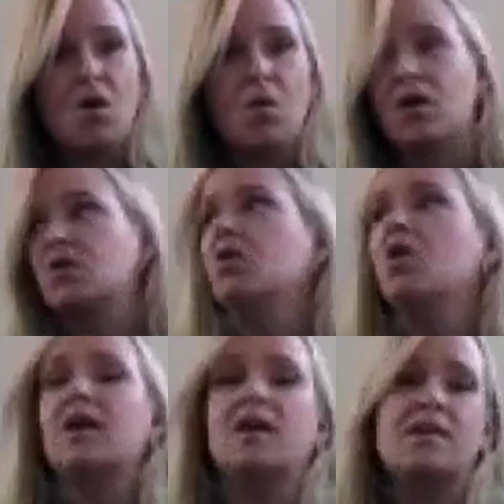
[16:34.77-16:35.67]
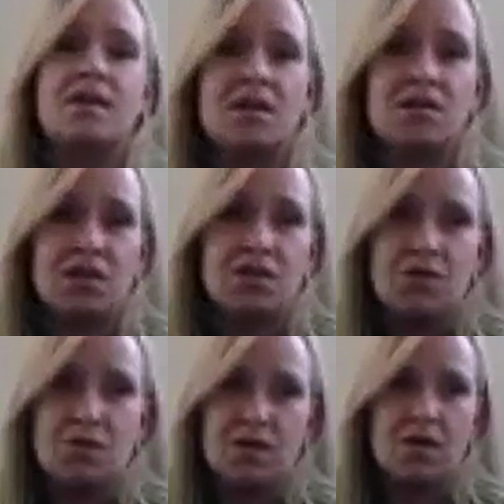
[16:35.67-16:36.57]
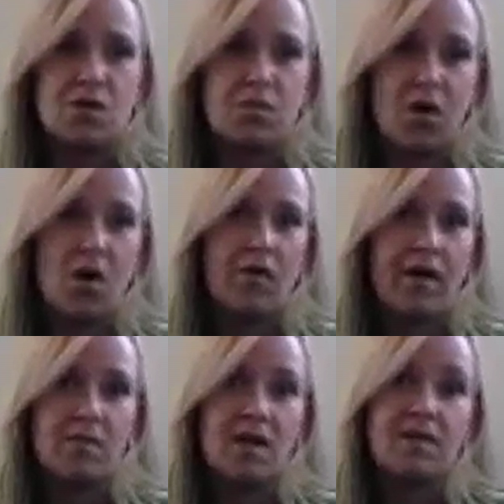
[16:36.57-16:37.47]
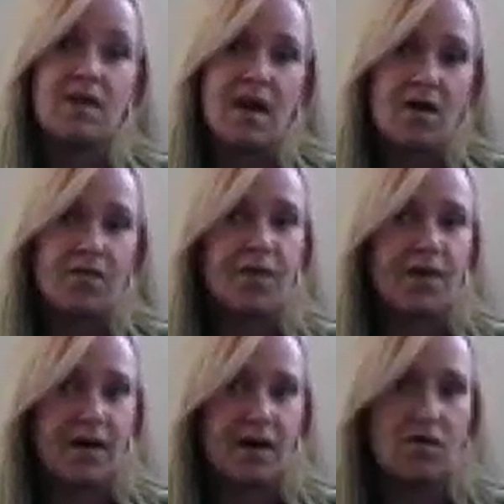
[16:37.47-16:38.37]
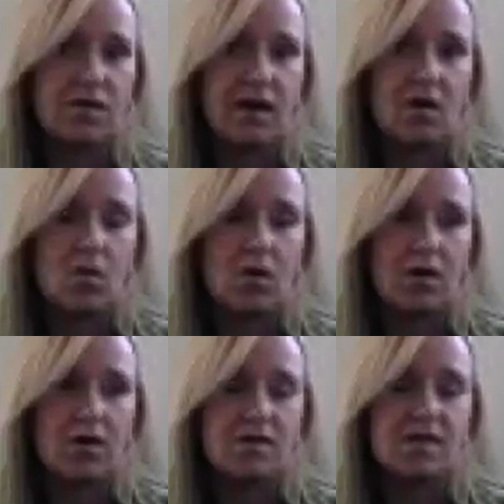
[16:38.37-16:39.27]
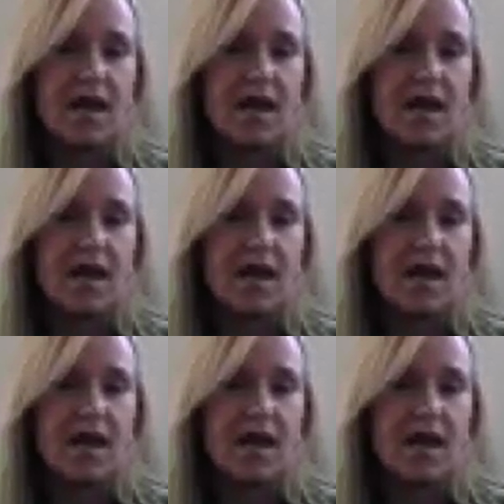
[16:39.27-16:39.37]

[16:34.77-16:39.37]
who are looking to institute such a program that they have for their healthcare workers.